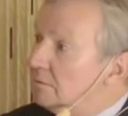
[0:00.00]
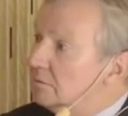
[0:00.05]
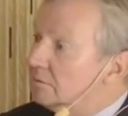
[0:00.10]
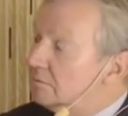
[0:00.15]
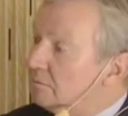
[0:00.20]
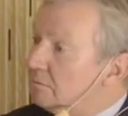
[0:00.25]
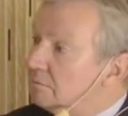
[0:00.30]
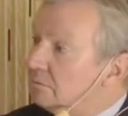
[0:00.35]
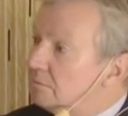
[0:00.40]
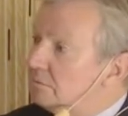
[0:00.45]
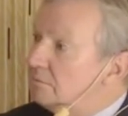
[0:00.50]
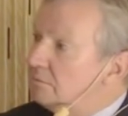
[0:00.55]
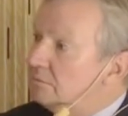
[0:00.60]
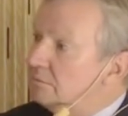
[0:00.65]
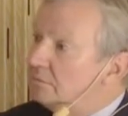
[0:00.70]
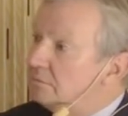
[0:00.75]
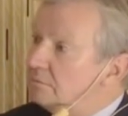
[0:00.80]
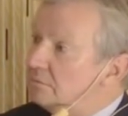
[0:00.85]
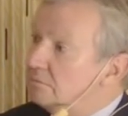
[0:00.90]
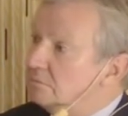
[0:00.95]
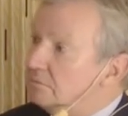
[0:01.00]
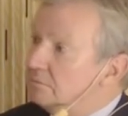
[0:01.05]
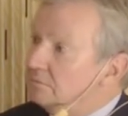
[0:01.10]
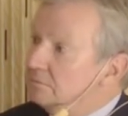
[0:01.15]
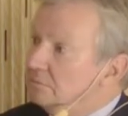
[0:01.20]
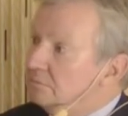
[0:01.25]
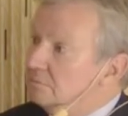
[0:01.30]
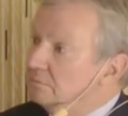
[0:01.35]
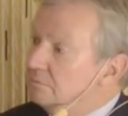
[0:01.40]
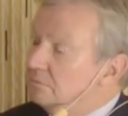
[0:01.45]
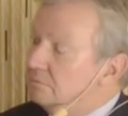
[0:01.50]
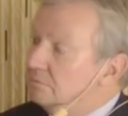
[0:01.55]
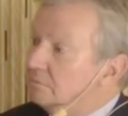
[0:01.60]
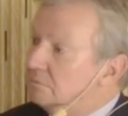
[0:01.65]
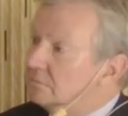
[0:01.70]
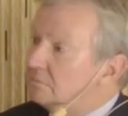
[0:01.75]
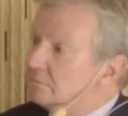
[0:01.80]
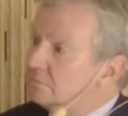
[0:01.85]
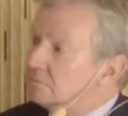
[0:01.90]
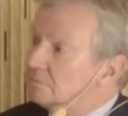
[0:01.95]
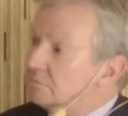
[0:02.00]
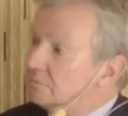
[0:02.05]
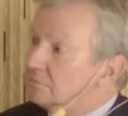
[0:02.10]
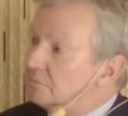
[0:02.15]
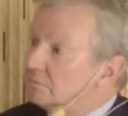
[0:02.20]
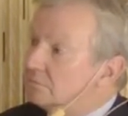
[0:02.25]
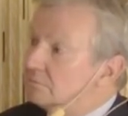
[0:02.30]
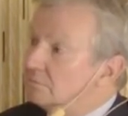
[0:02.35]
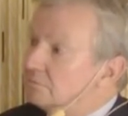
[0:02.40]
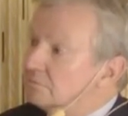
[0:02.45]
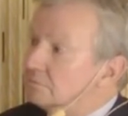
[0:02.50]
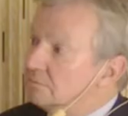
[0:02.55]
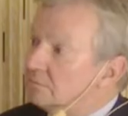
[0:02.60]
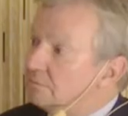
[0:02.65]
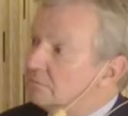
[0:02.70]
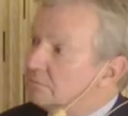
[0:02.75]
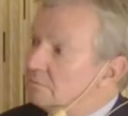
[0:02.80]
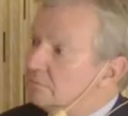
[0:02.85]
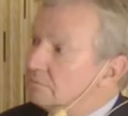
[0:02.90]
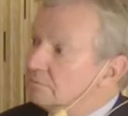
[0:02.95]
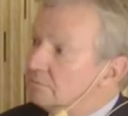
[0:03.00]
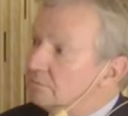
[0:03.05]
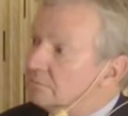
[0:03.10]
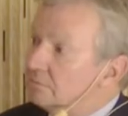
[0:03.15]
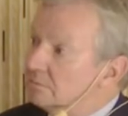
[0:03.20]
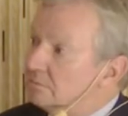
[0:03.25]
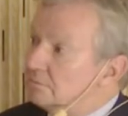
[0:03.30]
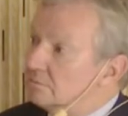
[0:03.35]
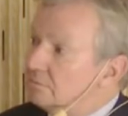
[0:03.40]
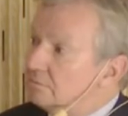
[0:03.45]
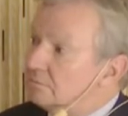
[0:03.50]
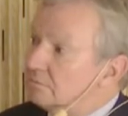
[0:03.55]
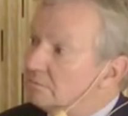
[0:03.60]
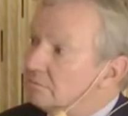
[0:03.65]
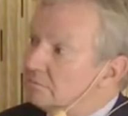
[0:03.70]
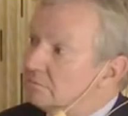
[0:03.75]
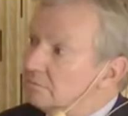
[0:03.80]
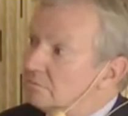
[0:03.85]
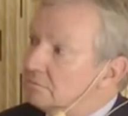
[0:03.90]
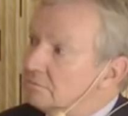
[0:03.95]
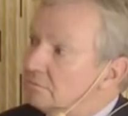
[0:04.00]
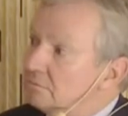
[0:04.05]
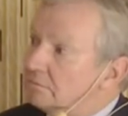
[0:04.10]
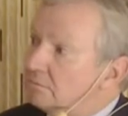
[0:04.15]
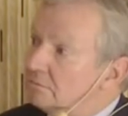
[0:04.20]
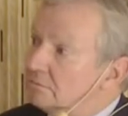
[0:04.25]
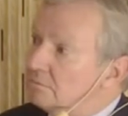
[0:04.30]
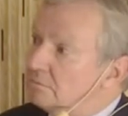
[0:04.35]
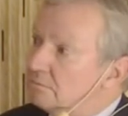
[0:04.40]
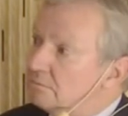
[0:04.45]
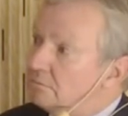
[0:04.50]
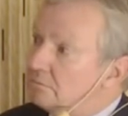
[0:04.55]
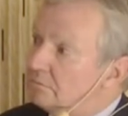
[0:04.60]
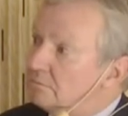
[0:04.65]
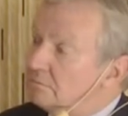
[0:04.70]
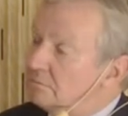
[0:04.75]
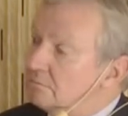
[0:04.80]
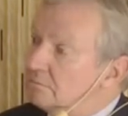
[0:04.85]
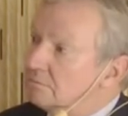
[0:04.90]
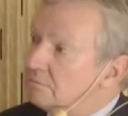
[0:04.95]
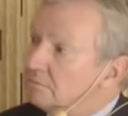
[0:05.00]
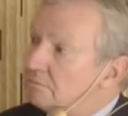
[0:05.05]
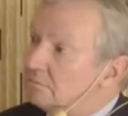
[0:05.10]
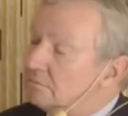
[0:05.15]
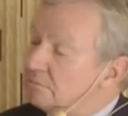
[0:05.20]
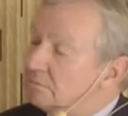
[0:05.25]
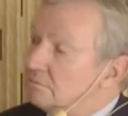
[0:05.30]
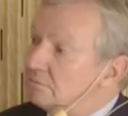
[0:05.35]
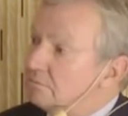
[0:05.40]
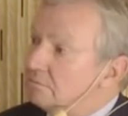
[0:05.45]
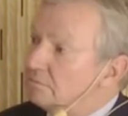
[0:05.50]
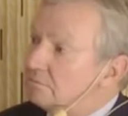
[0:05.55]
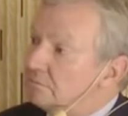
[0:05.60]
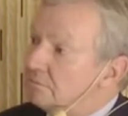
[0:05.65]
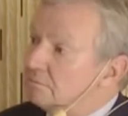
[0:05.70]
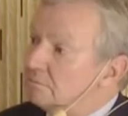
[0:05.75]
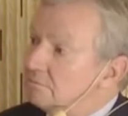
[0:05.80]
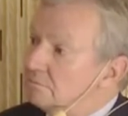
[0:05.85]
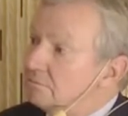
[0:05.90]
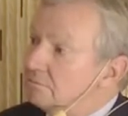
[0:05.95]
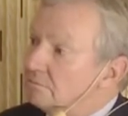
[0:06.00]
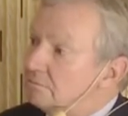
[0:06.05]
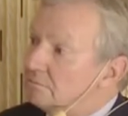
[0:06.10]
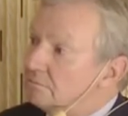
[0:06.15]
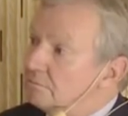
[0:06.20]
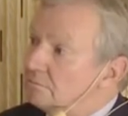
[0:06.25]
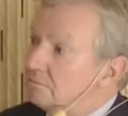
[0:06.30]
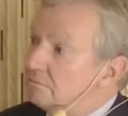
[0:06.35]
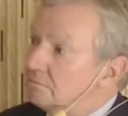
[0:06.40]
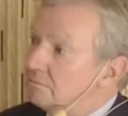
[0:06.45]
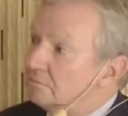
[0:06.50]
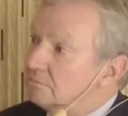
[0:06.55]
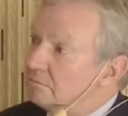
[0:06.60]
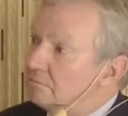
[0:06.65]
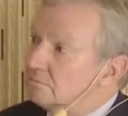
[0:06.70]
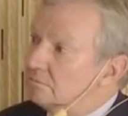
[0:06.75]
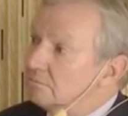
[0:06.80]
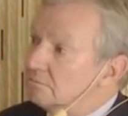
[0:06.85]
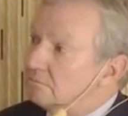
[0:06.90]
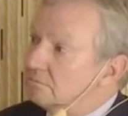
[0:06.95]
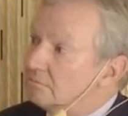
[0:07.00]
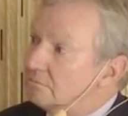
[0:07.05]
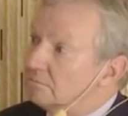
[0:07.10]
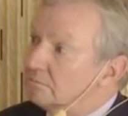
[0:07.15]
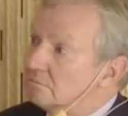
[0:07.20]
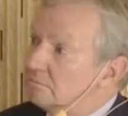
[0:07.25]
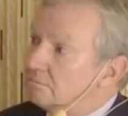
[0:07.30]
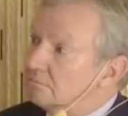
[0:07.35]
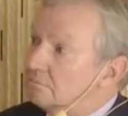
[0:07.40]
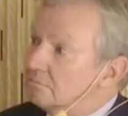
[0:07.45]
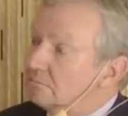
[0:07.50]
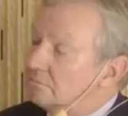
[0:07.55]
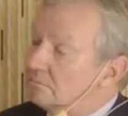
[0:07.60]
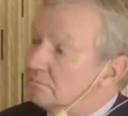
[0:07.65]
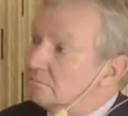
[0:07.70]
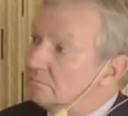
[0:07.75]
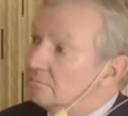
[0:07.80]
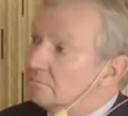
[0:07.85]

[no speech]